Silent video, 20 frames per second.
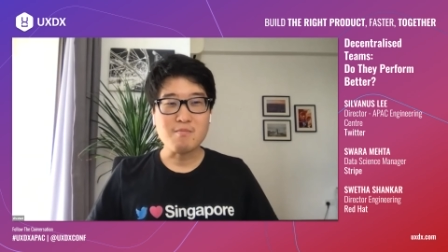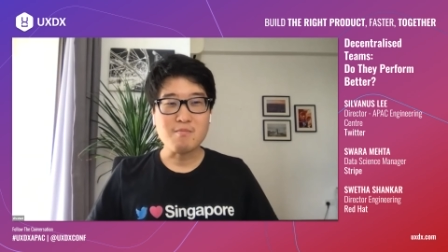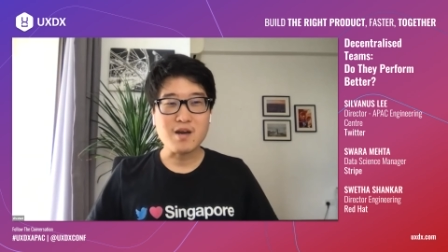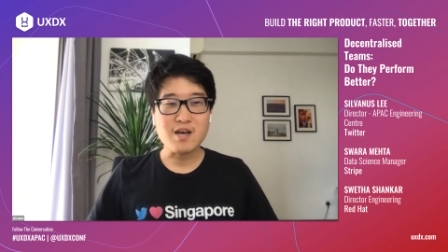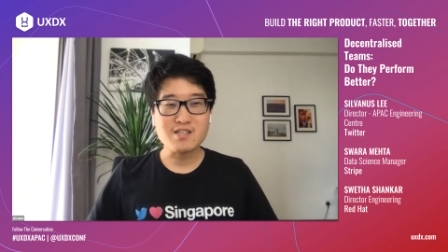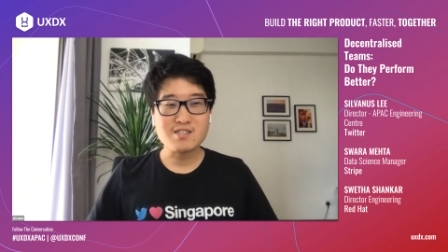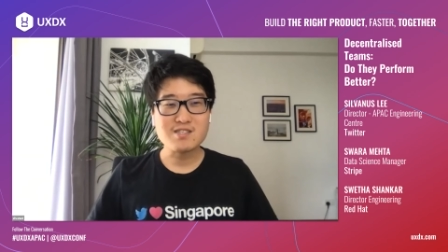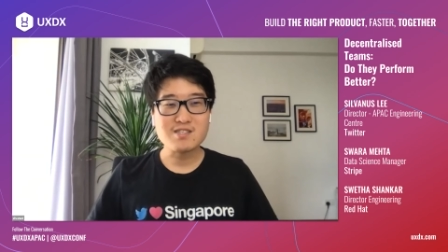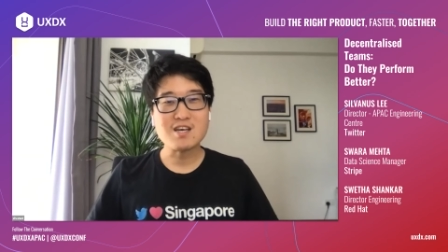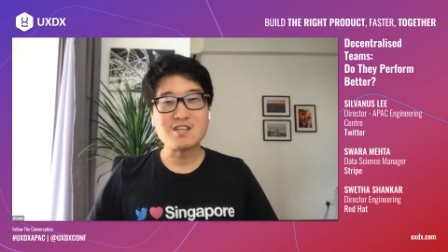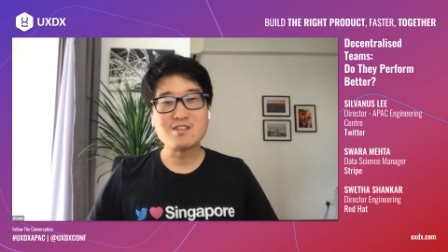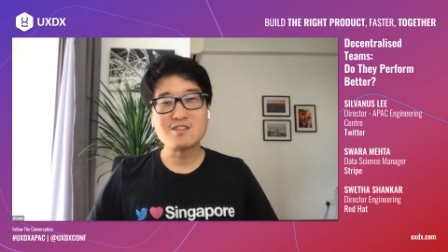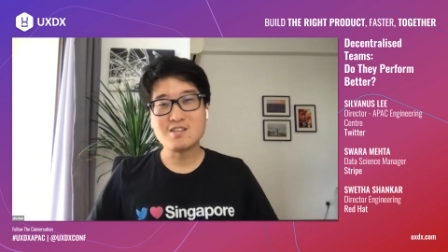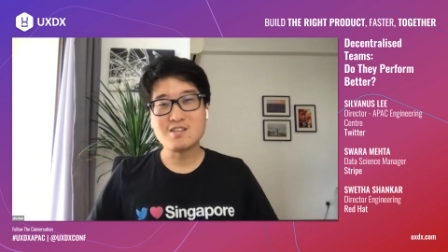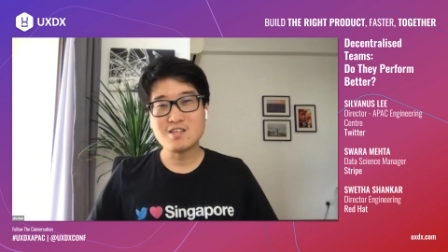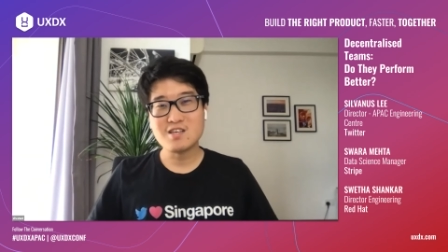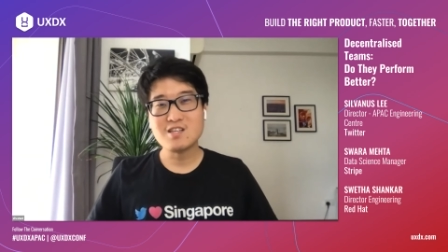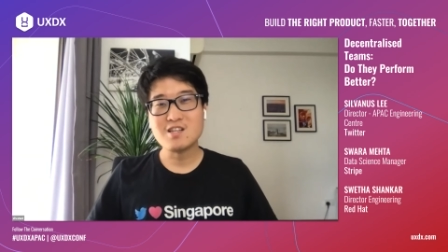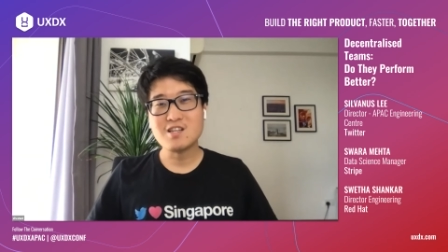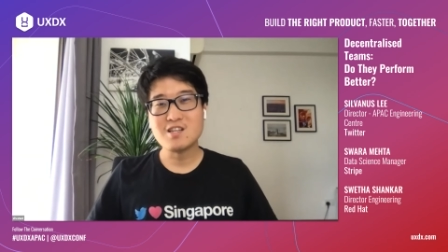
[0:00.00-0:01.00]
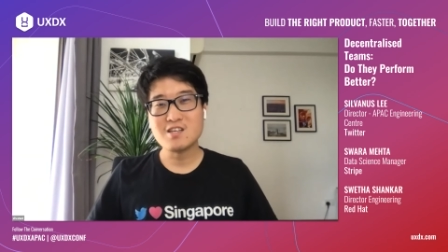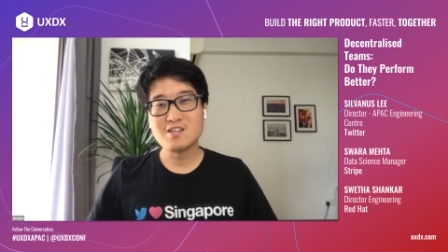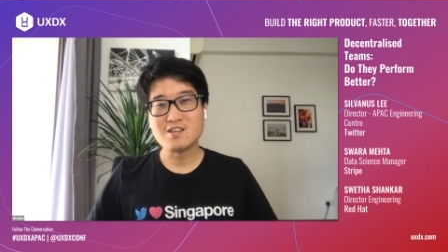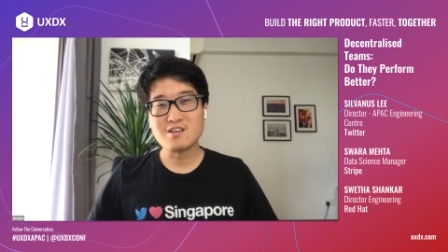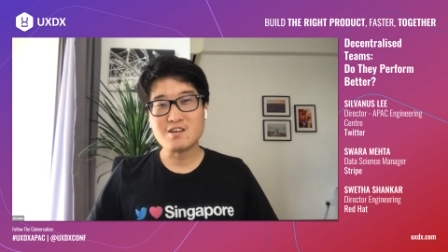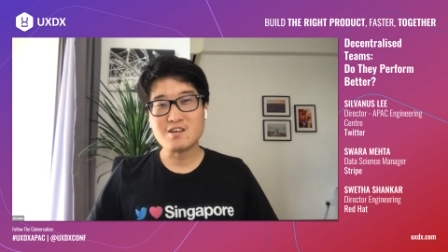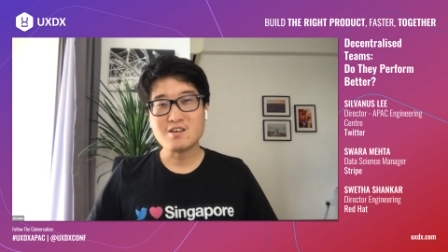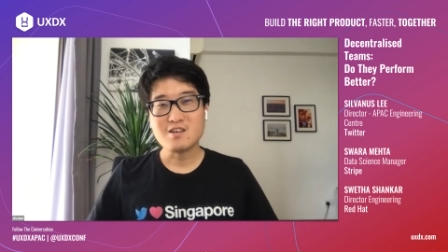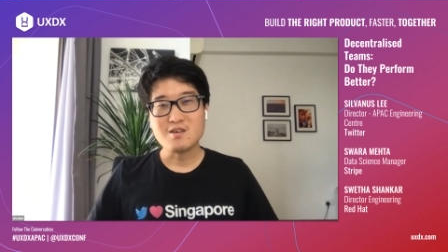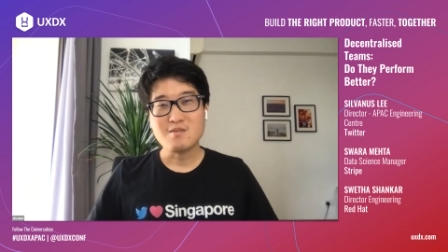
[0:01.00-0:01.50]
might start the day
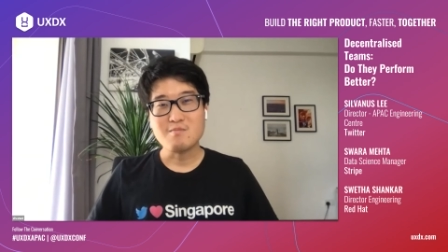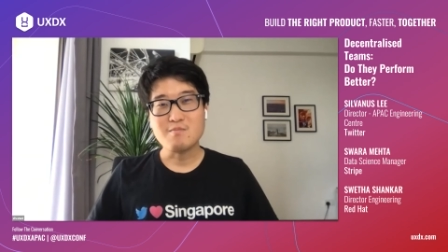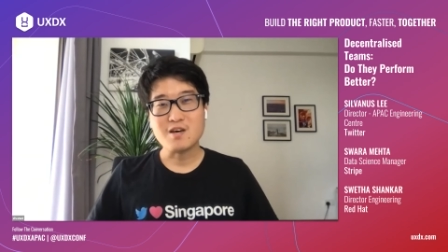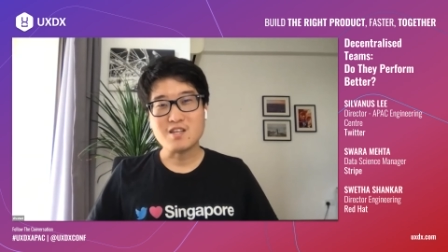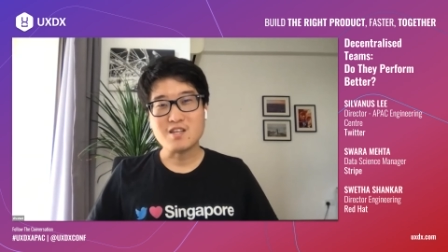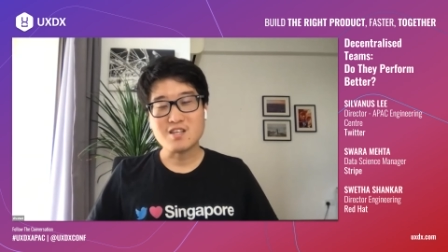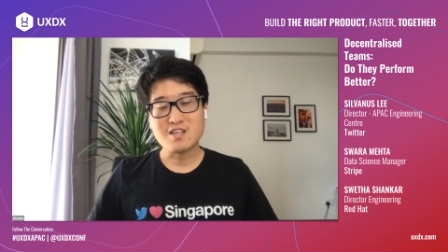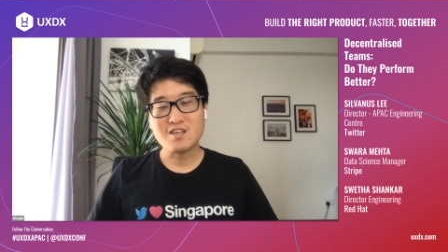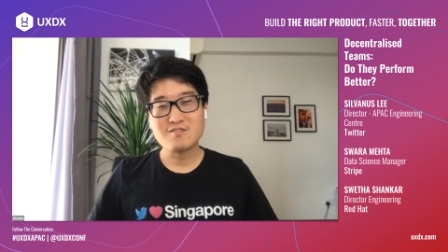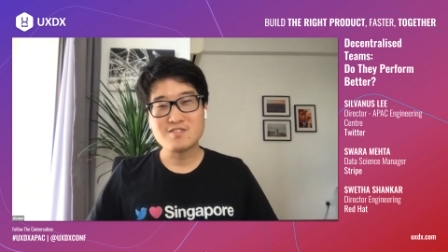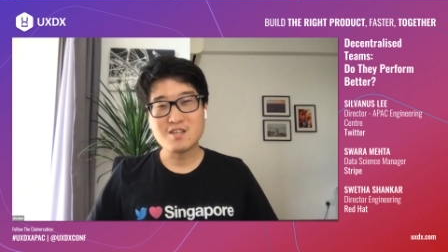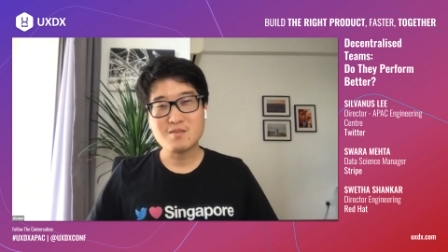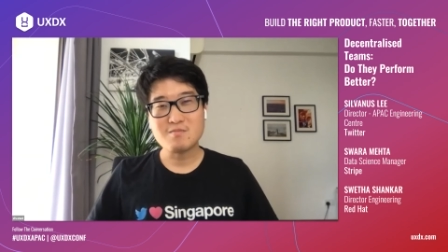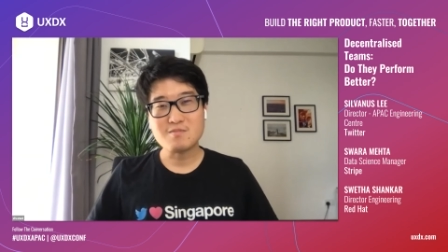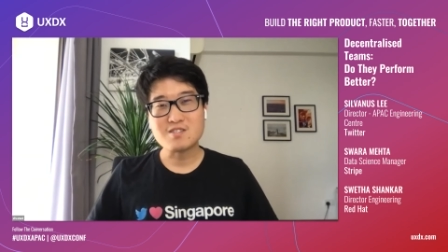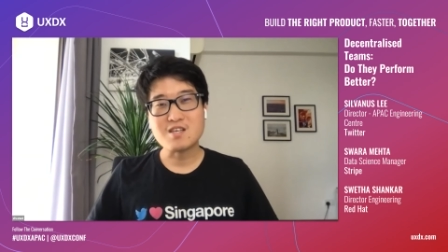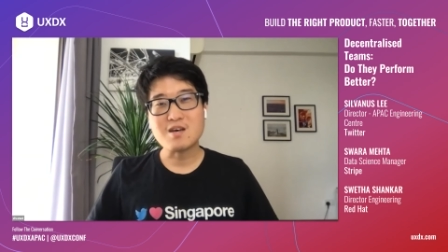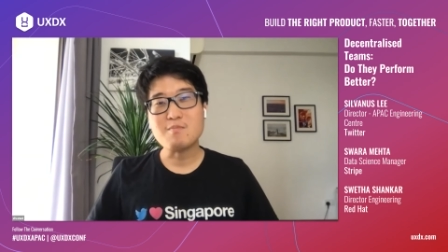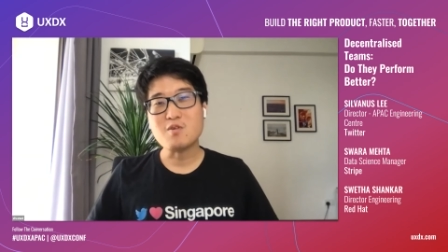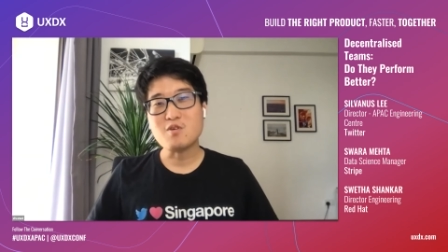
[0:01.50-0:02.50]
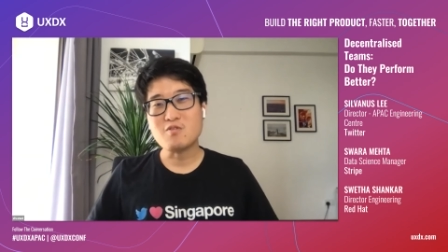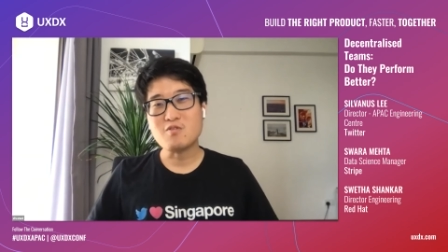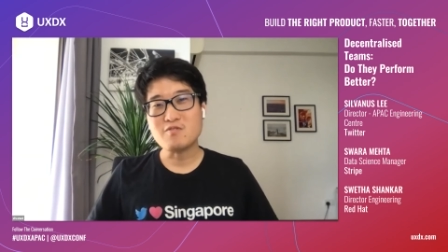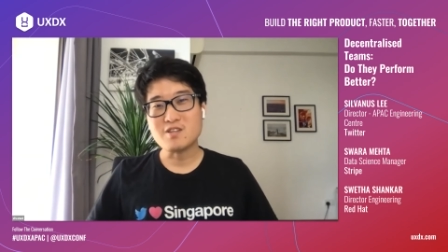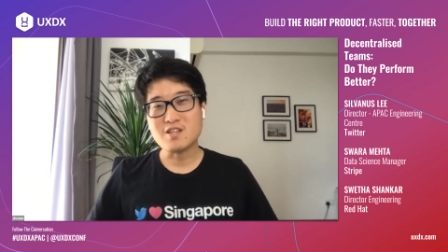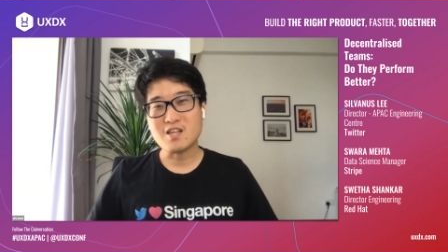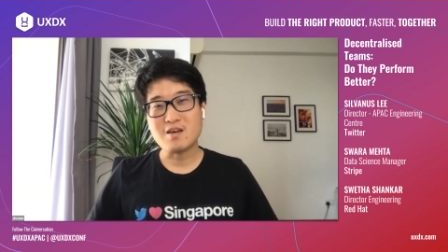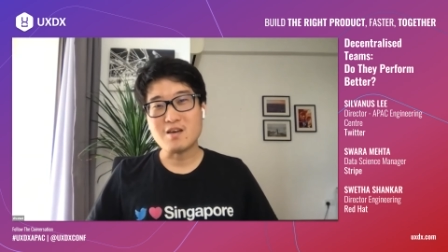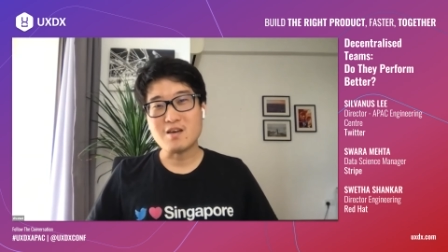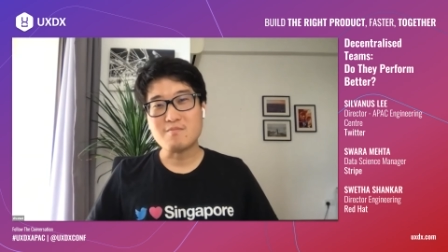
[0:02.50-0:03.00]
later, but it gives them some
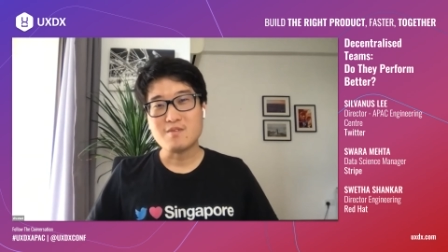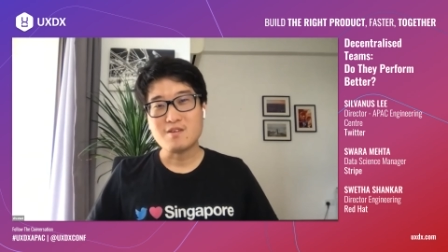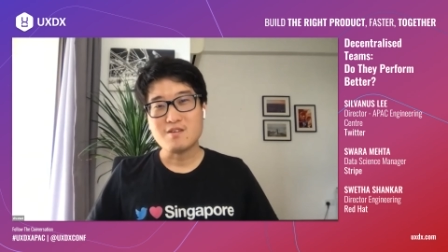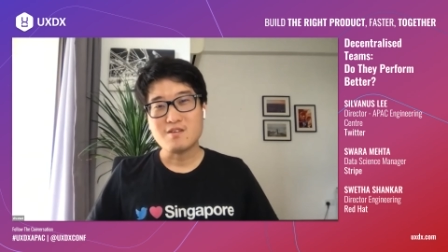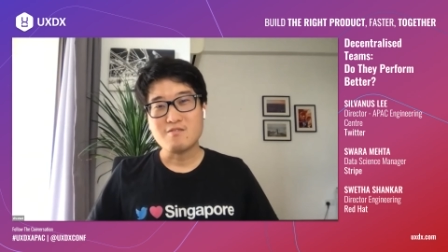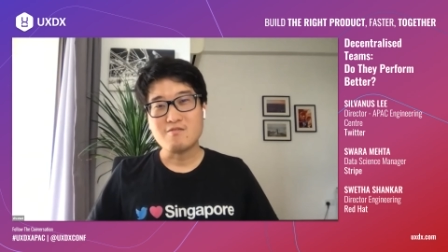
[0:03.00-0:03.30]
overlap,